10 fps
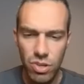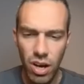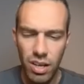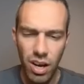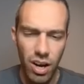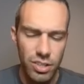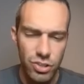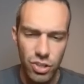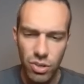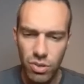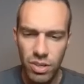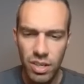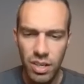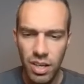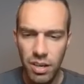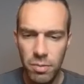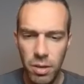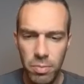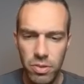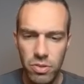Honchkrow,
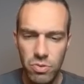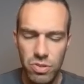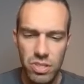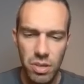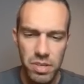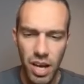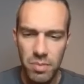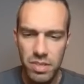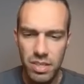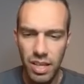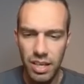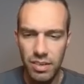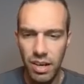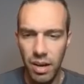people use sometimes in like,